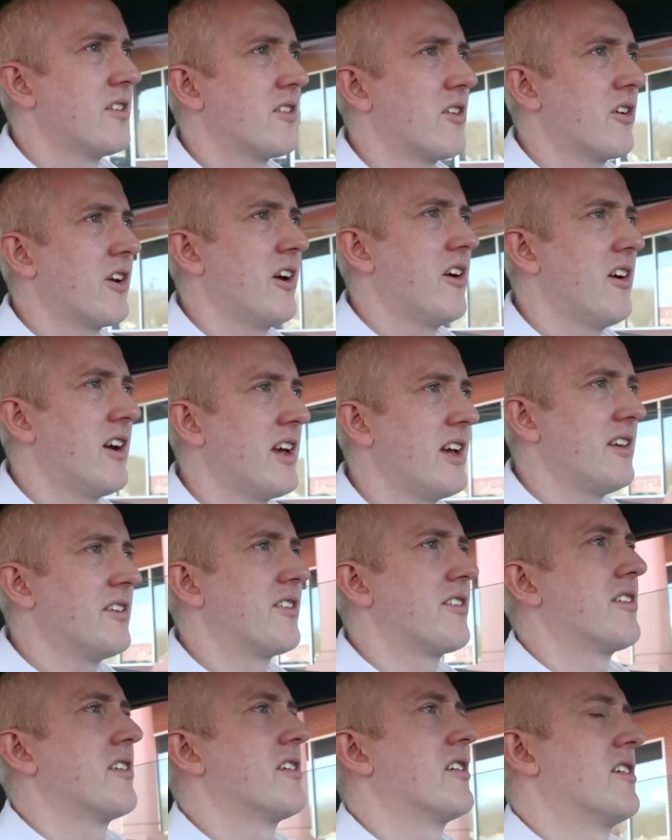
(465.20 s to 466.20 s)
So here it
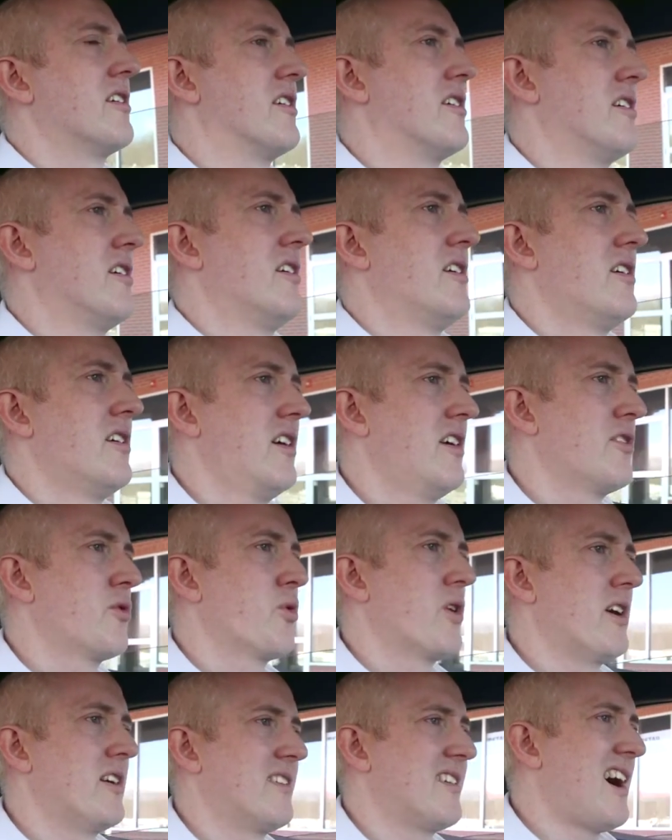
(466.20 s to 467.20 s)
is. This
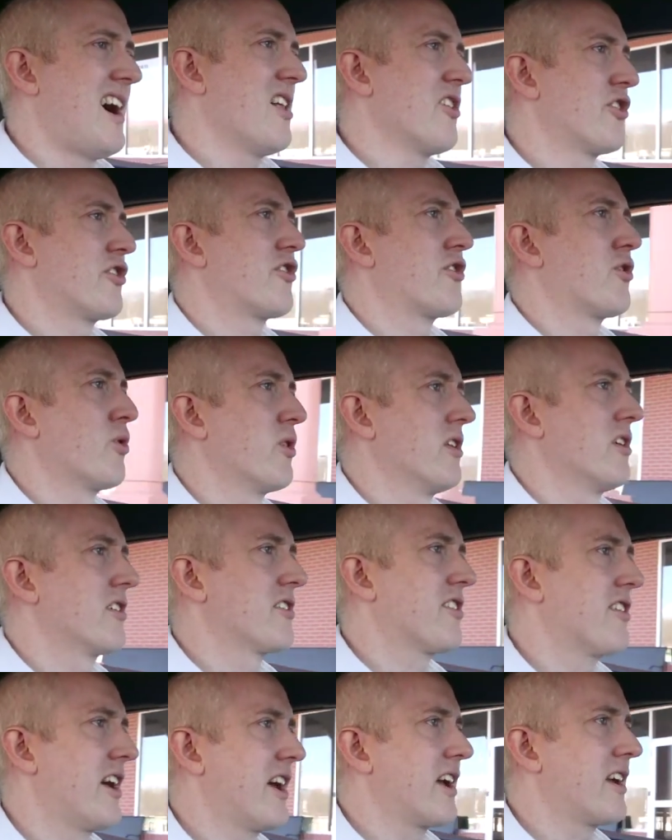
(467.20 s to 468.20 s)
is what a dollar store
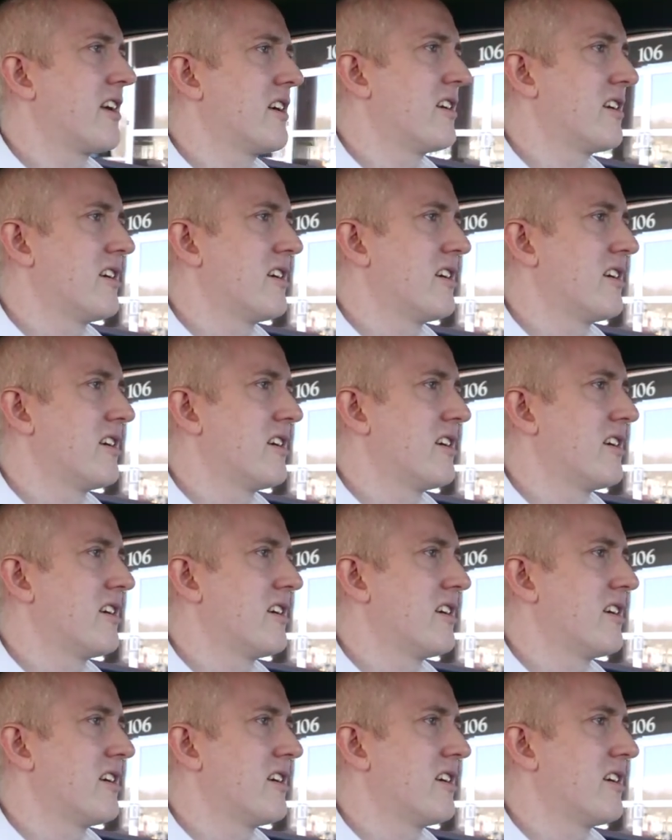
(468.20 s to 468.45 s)
looks like.